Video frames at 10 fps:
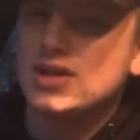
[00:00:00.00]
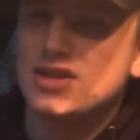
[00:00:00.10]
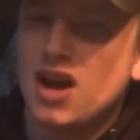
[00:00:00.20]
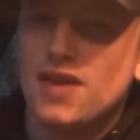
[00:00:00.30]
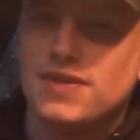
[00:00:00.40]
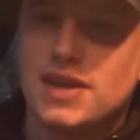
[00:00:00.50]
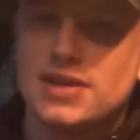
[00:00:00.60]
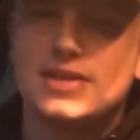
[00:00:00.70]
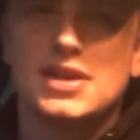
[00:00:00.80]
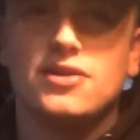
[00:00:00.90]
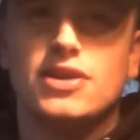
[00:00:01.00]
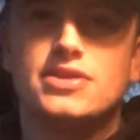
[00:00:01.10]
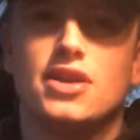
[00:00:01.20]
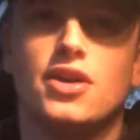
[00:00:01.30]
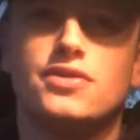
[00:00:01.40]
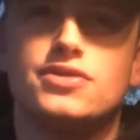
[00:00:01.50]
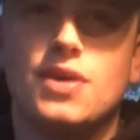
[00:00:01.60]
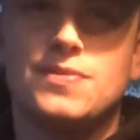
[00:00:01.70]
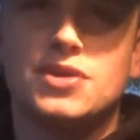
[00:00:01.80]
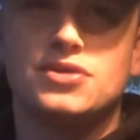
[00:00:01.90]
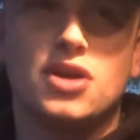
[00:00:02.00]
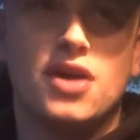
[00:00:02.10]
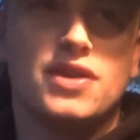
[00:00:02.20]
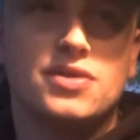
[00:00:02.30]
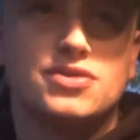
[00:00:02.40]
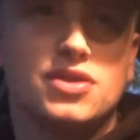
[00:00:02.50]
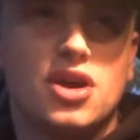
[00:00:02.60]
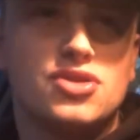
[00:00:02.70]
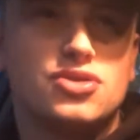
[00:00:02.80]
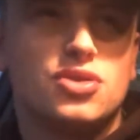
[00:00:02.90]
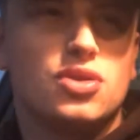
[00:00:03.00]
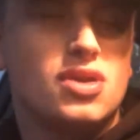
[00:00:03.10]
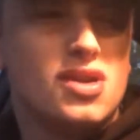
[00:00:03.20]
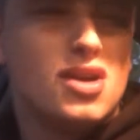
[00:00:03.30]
I started these series. So two episodes ago, I think I was doing 100 or